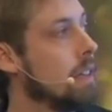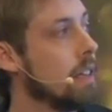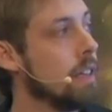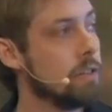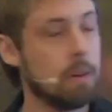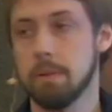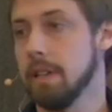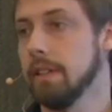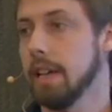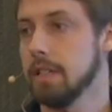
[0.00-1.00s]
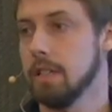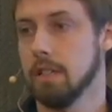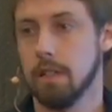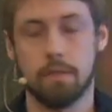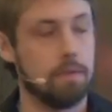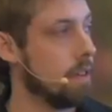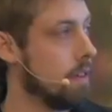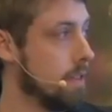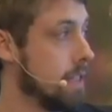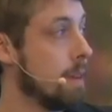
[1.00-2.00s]
Here's a representation of
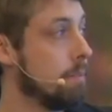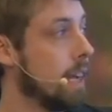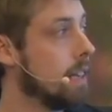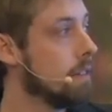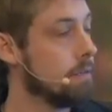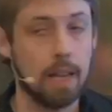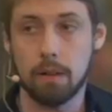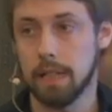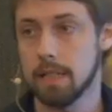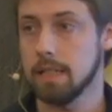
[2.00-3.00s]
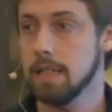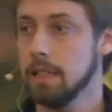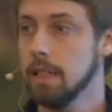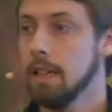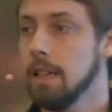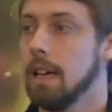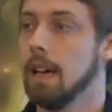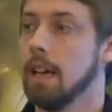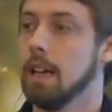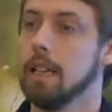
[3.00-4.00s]
the same data, flower density.
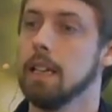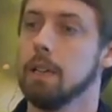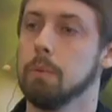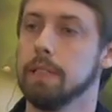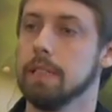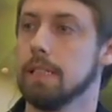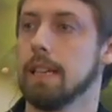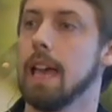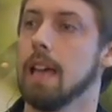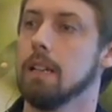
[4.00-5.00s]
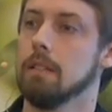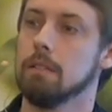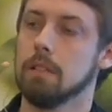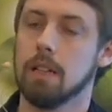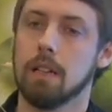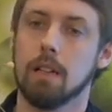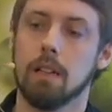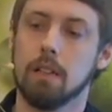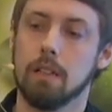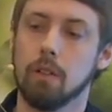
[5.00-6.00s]
And here we did a scan
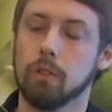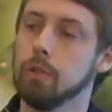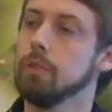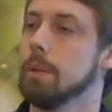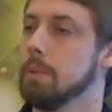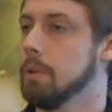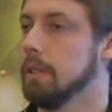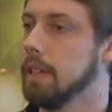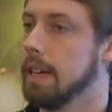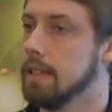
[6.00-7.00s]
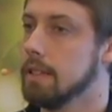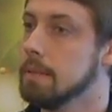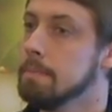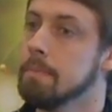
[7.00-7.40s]
on 2 subsequent days.